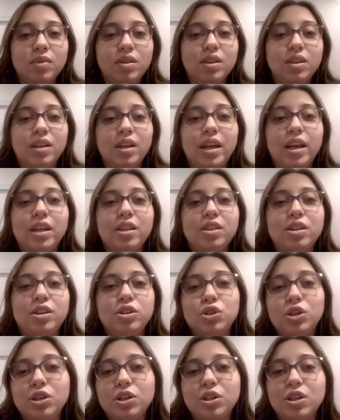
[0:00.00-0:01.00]
In the
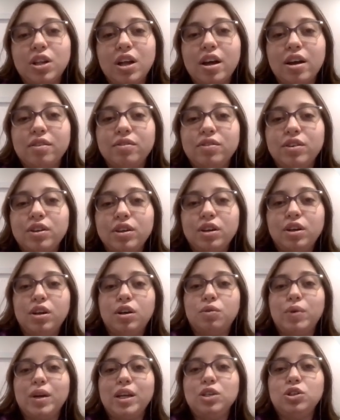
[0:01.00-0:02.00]
Journal of
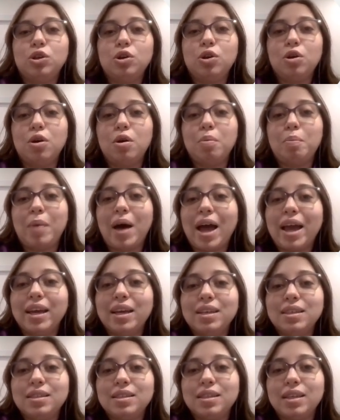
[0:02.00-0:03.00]
Racial
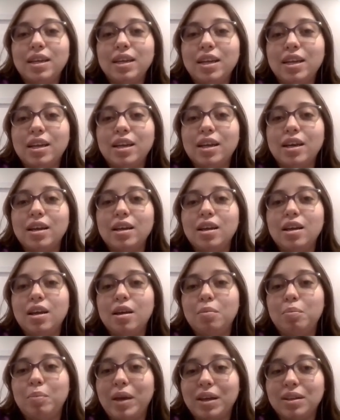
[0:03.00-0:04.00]
Bias in
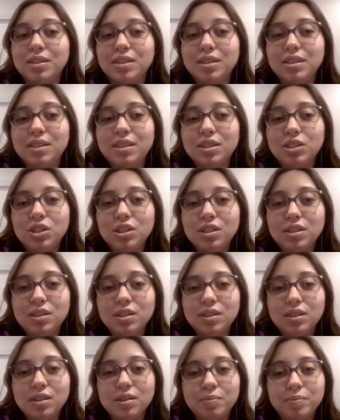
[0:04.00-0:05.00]
Bail
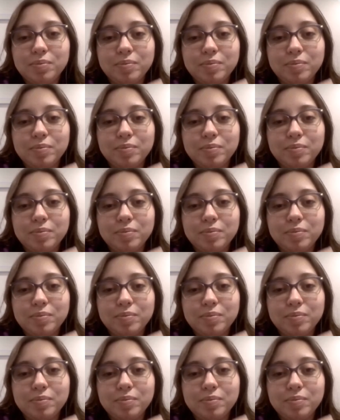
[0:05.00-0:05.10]
Decisions,